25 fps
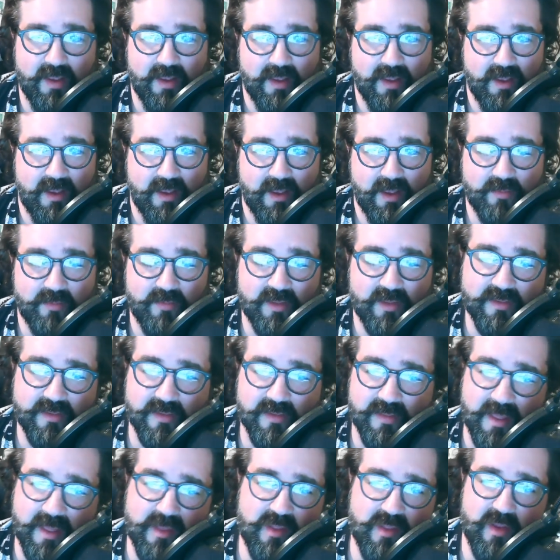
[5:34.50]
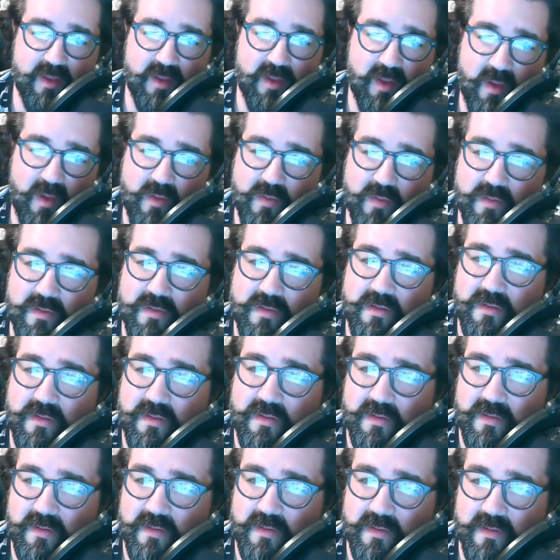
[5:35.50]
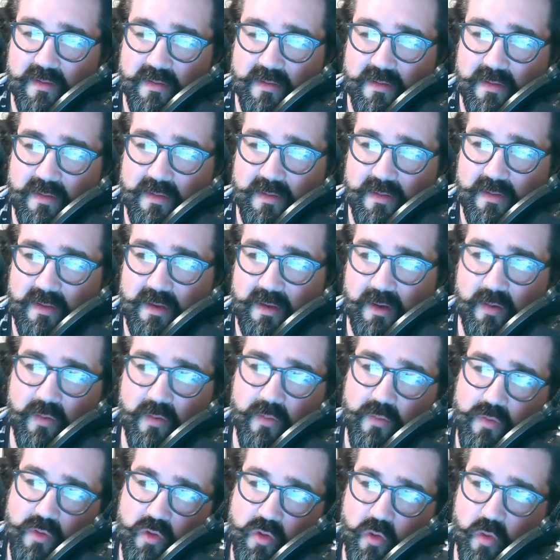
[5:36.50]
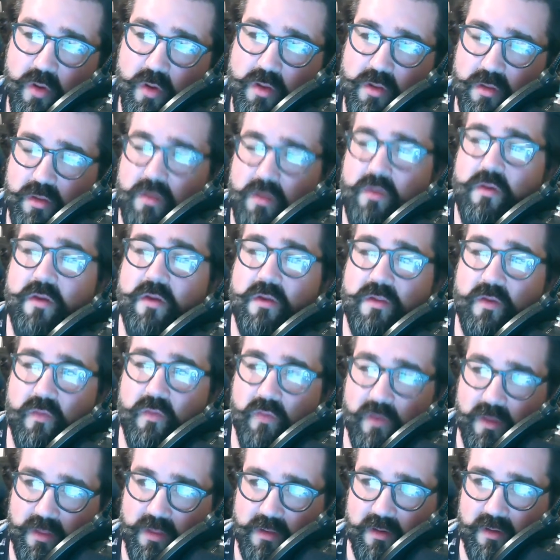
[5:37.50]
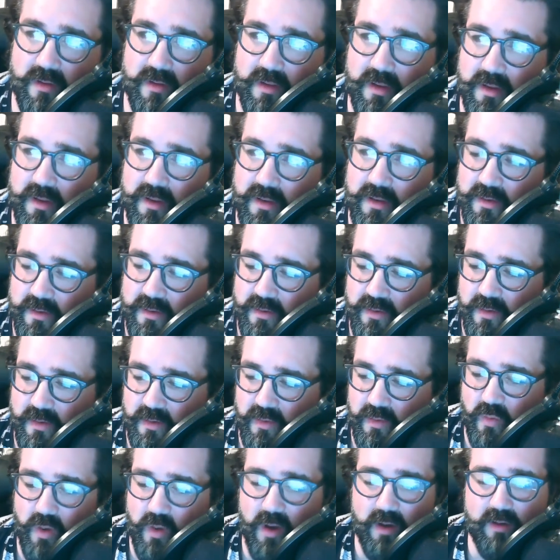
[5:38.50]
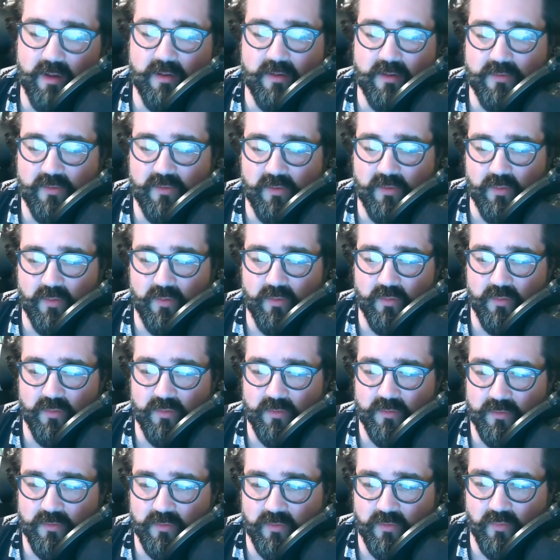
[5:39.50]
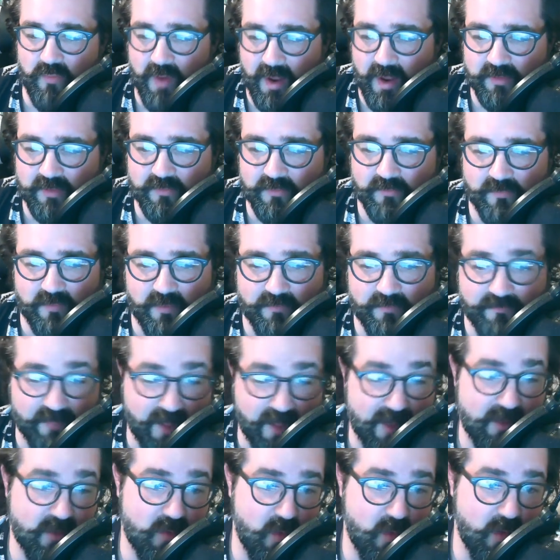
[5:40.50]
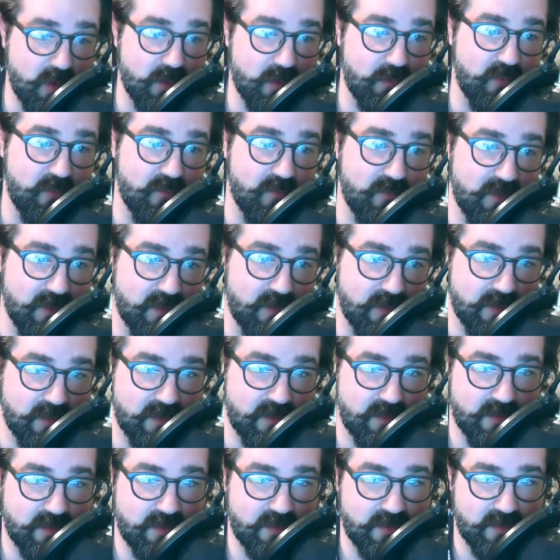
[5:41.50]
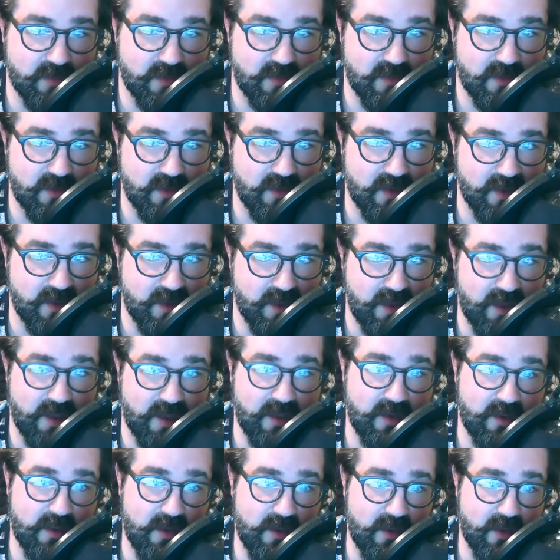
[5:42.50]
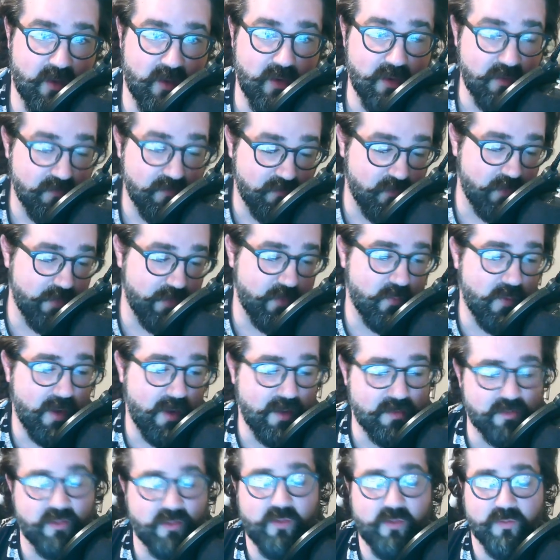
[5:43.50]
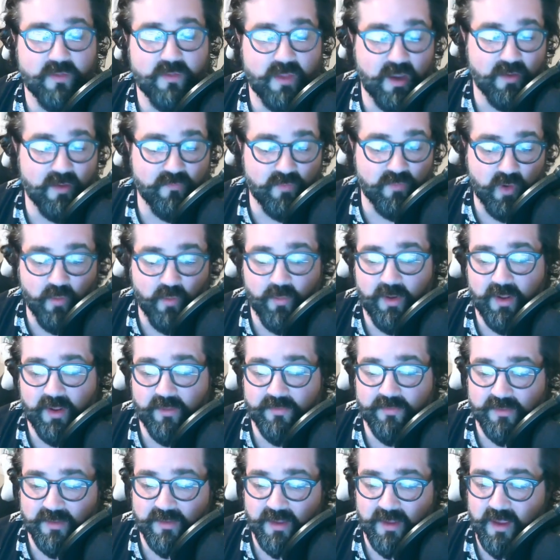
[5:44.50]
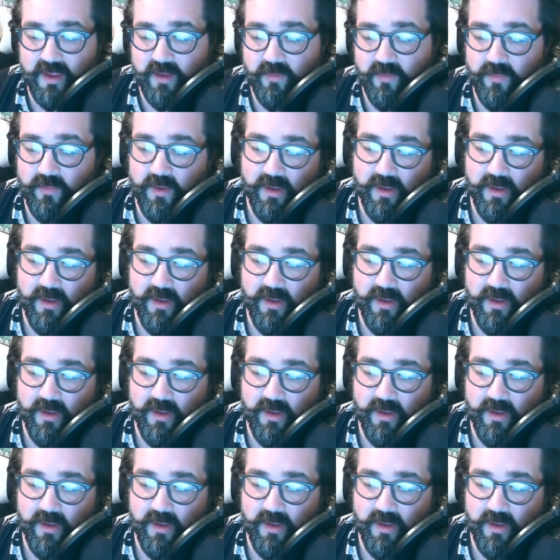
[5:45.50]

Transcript: Um, as the legend goes, you know, George Lucas originally wanted to direct a Flash Gordon movie. And he couldn't afford the rights. He was kind of a nobody at the time.